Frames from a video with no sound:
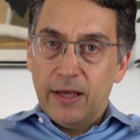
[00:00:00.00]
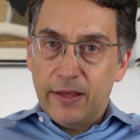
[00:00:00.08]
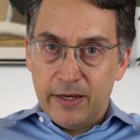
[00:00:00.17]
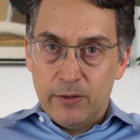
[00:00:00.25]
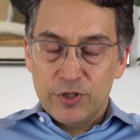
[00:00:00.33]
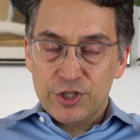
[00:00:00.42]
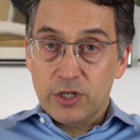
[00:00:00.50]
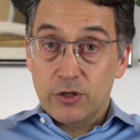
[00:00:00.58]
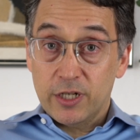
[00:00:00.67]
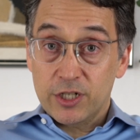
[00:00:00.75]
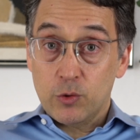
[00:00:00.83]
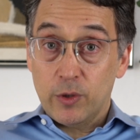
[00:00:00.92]
in which he could
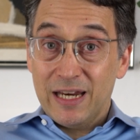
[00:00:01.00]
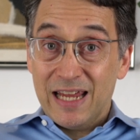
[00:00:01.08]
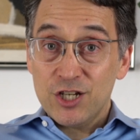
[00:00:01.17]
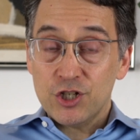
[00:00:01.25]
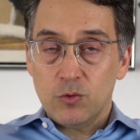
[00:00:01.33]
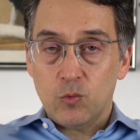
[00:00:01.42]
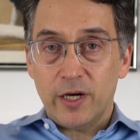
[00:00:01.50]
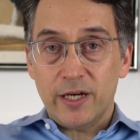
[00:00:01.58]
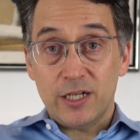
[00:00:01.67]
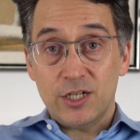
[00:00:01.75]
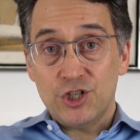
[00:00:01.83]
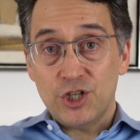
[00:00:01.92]
issue a nationwide
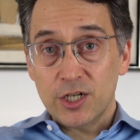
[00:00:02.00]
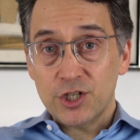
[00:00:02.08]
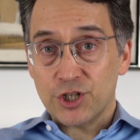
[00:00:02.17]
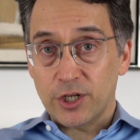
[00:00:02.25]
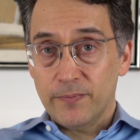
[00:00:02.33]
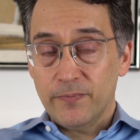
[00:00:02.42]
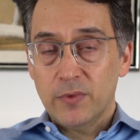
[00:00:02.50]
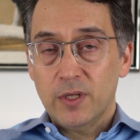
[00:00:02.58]
injunction,